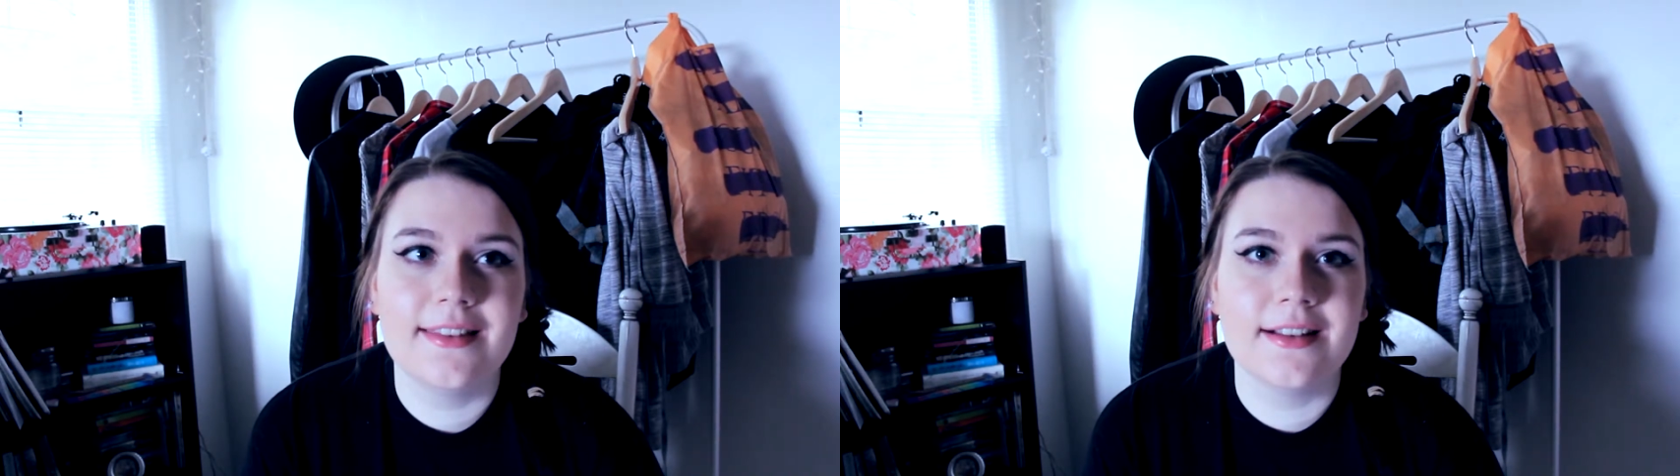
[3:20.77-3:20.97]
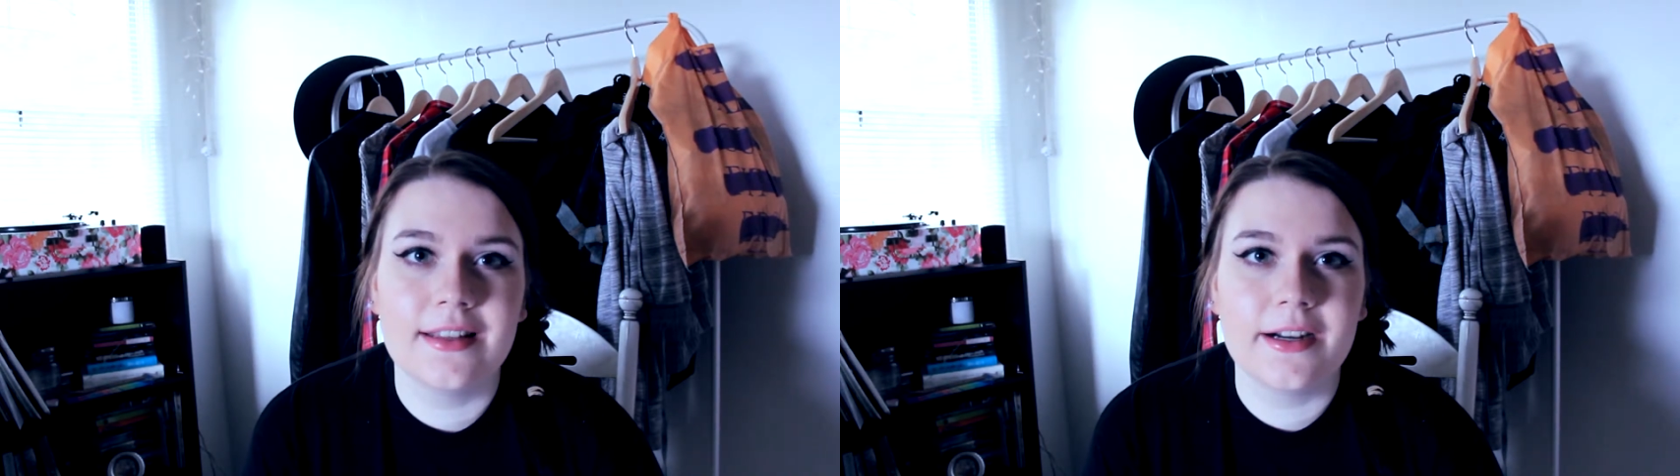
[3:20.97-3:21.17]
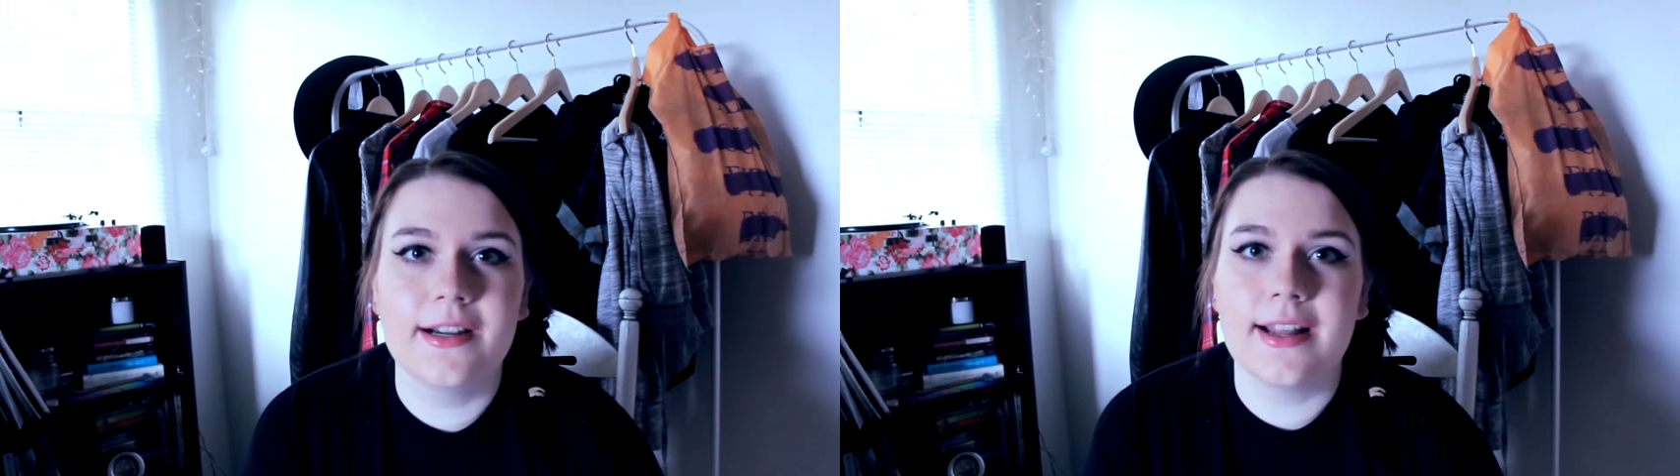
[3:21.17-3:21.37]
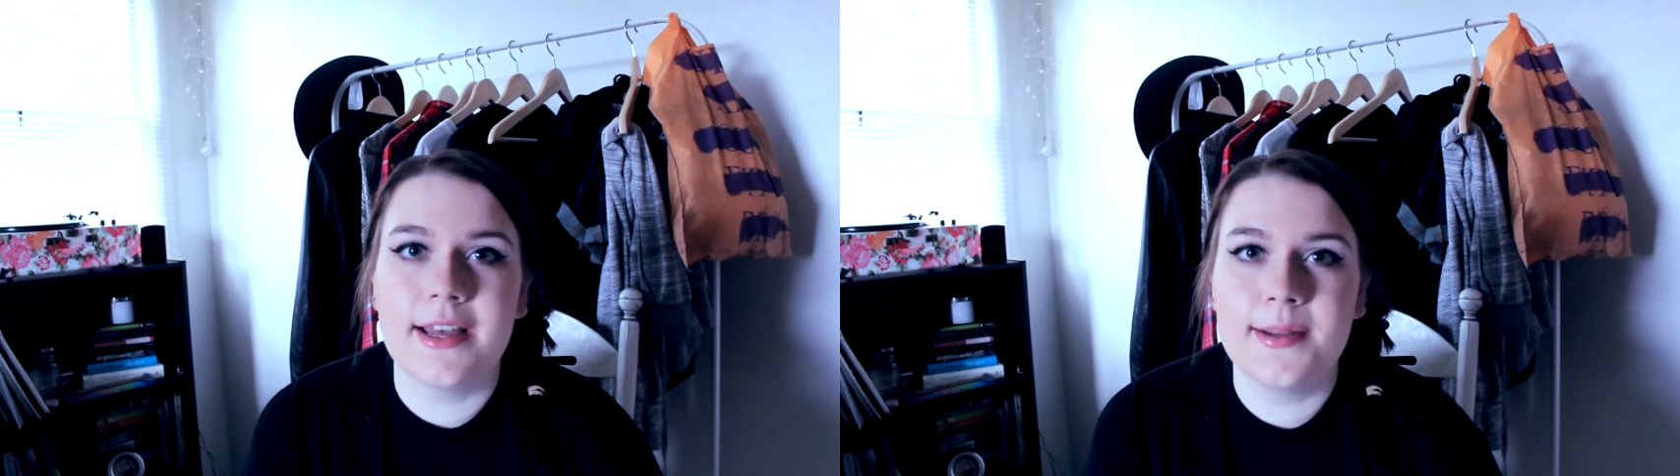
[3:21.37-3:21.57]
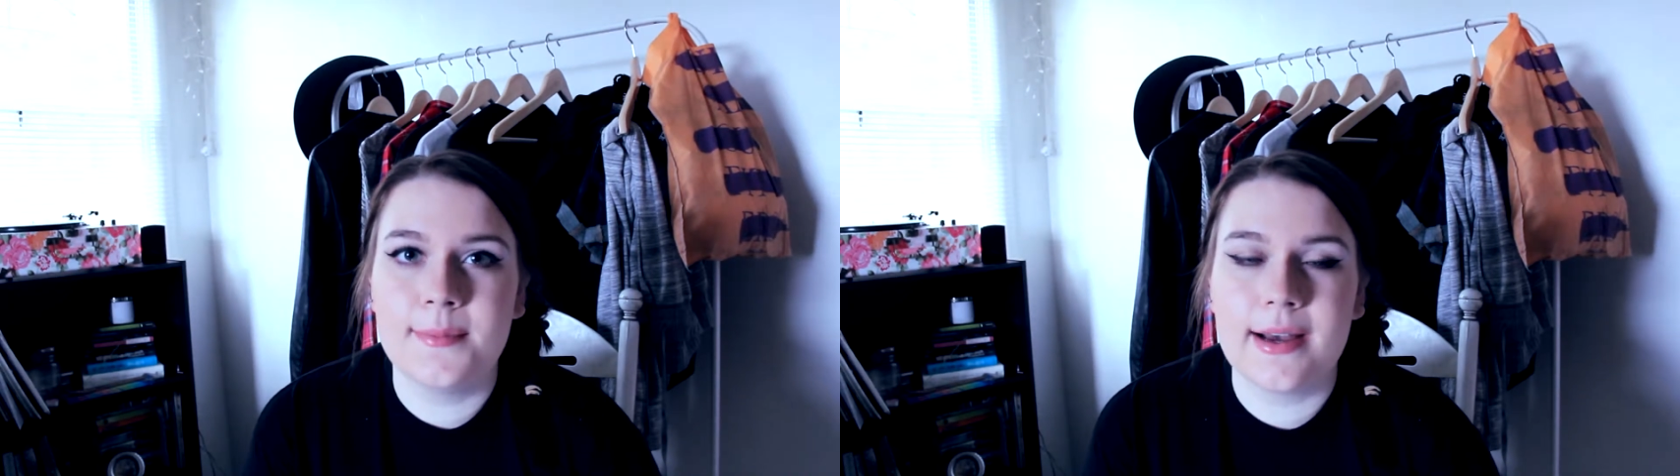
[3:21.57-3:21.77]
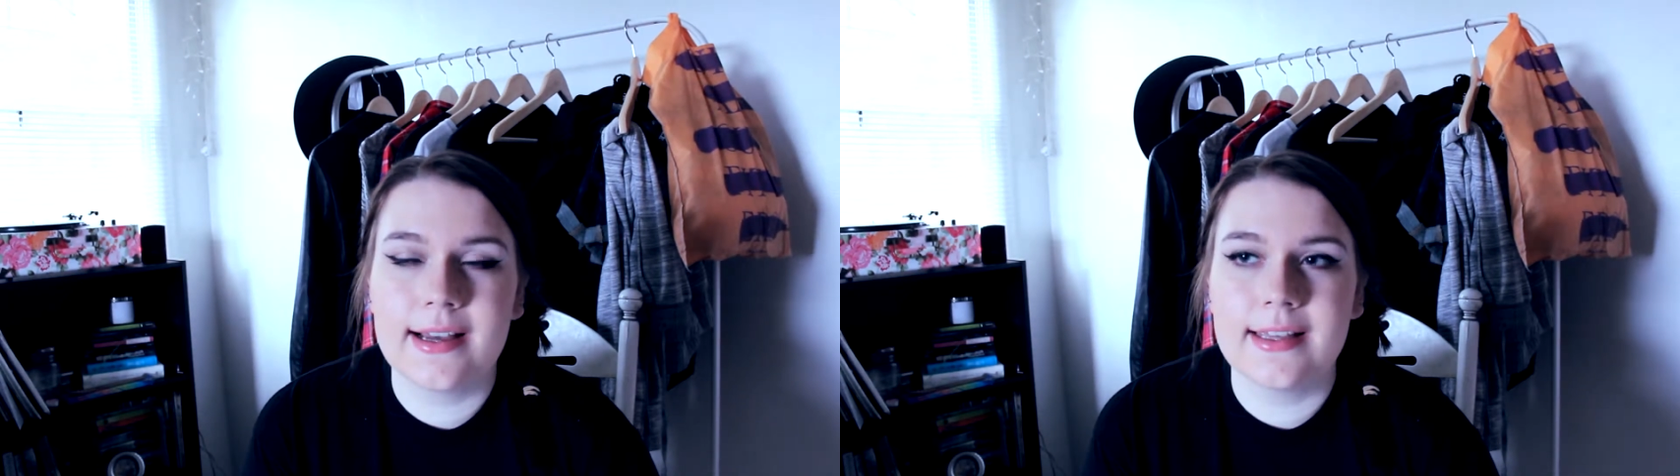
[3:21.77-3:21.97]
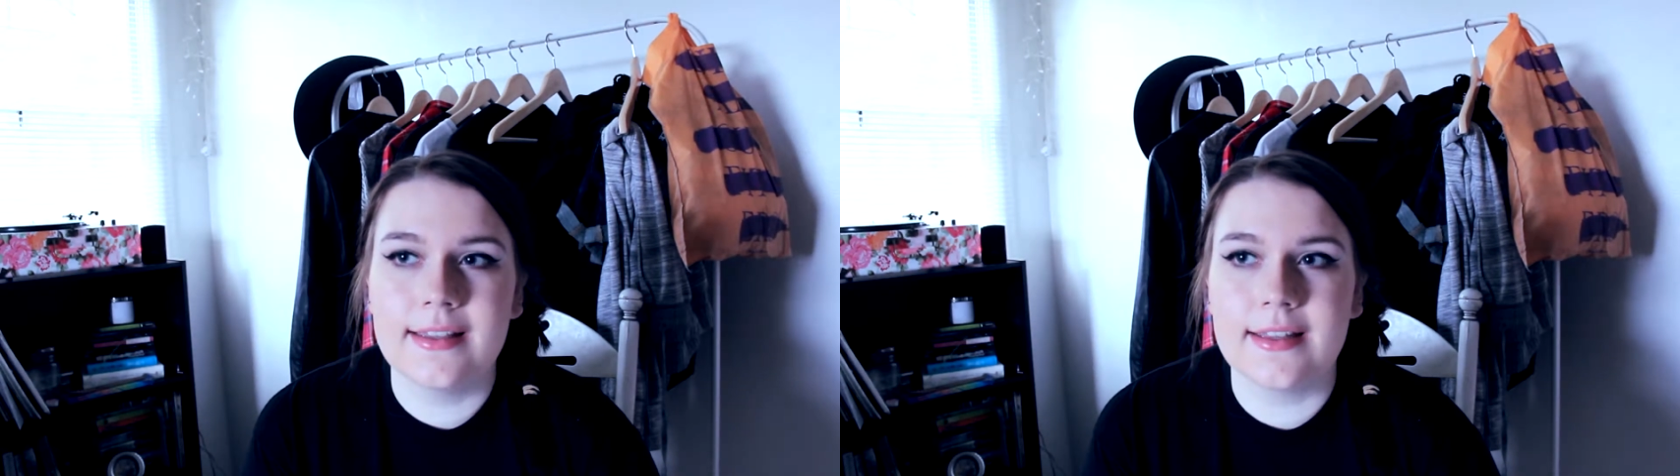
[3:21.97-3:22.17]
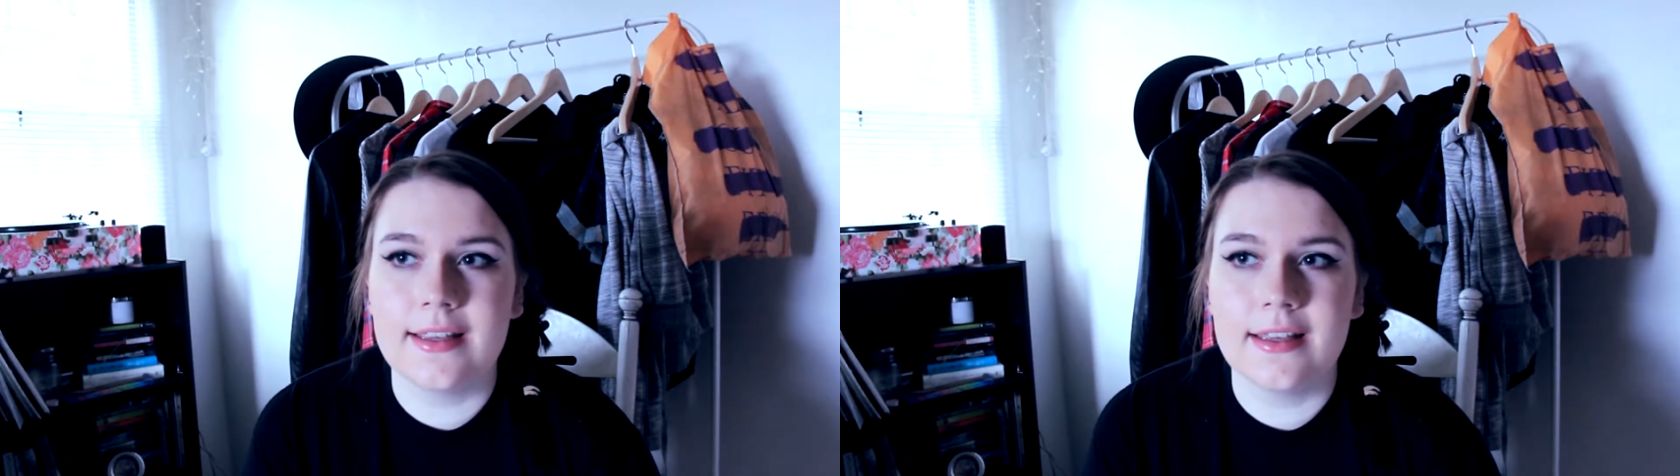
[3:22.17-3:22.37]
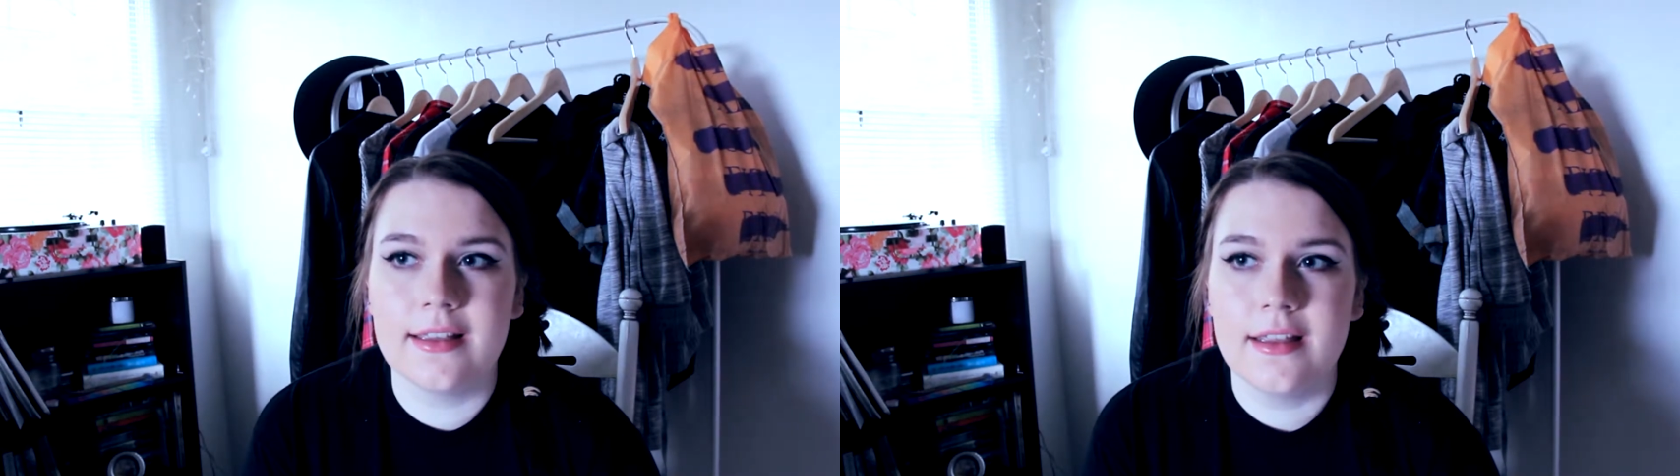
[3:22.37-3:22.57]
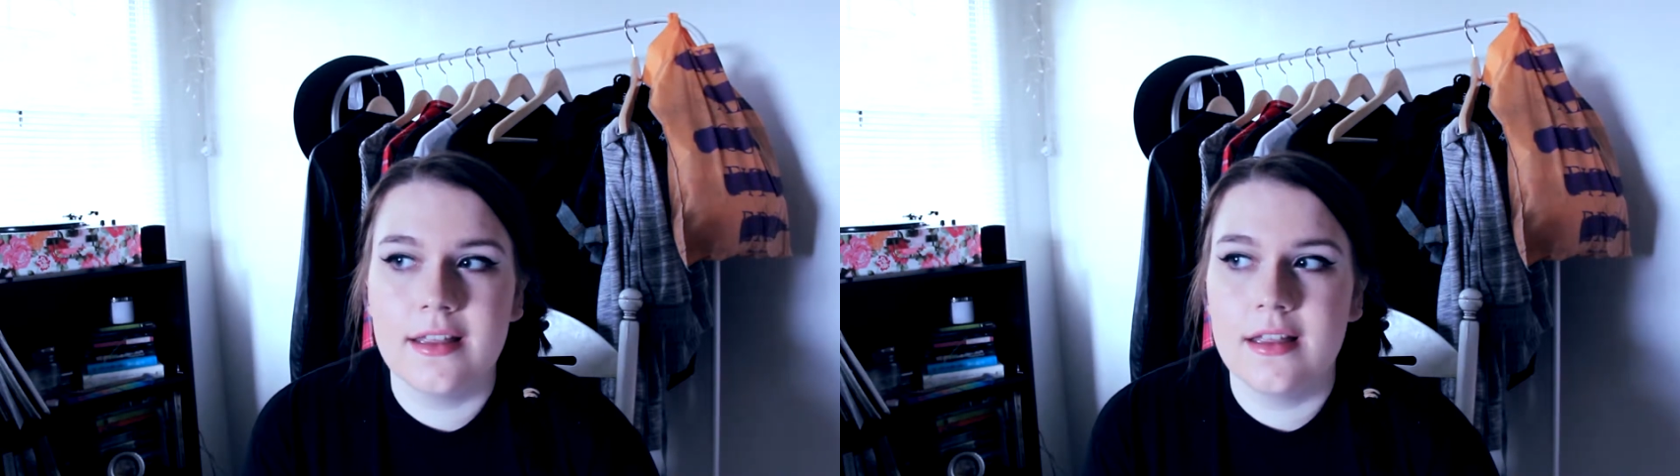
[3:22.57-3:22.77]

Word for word: the clarinet back in like,